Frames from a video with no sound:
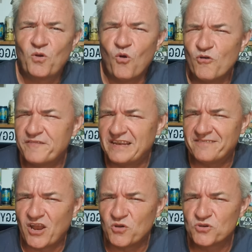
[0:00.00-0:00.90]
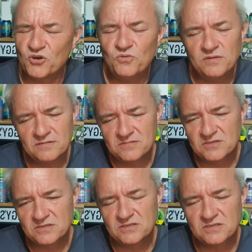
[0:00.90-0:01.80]
Or if you live local
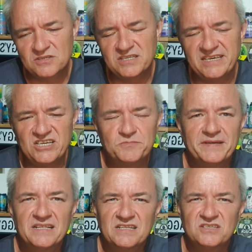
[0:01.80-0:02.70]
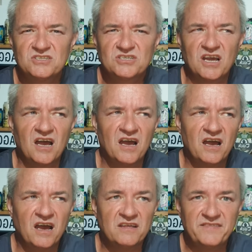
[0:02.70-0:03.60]
to the East Midlands
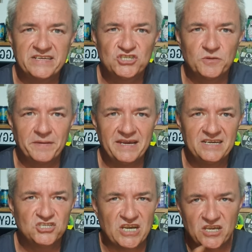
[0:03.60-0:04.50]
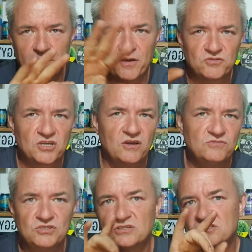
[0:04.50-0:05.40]
uh, Adventure Beer, check your
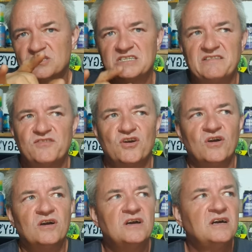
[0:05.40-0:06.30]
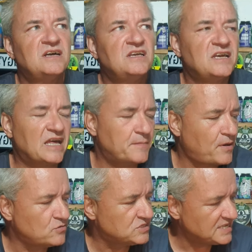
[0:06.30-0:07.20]
postcodes to see if you you get the
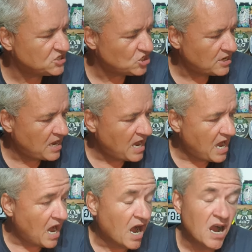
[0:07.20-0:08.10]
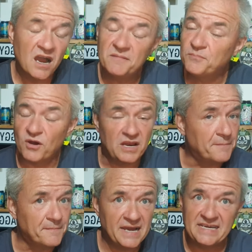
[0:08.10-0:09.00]
postage. Uh, but an
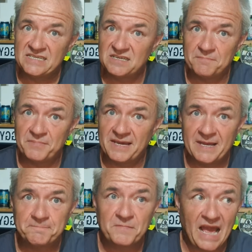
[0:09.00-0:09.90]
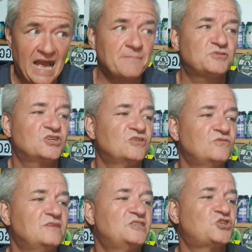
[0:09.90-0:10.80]
amazing beer,
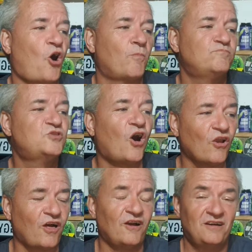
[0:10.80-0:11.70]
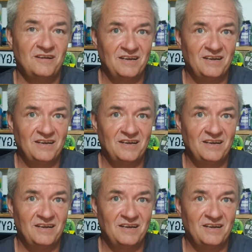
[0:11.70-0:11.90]
absolutely top dollar.